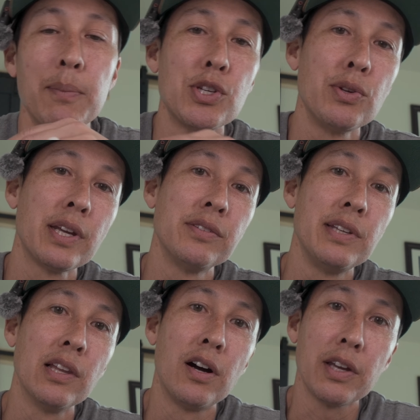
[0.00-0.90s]
I'm shooting in
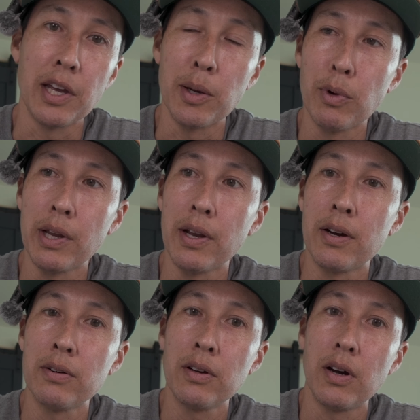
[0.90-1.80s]
D-Log M right
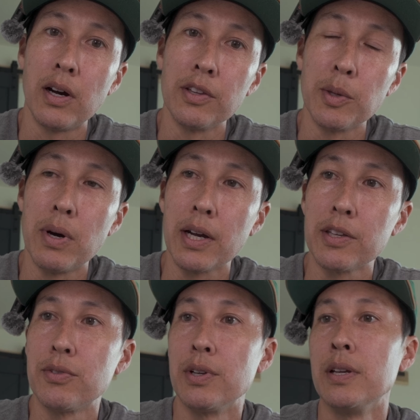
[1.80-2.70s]
now on the Pocket
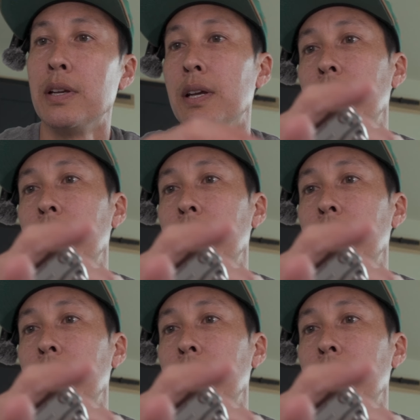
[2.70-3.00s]
3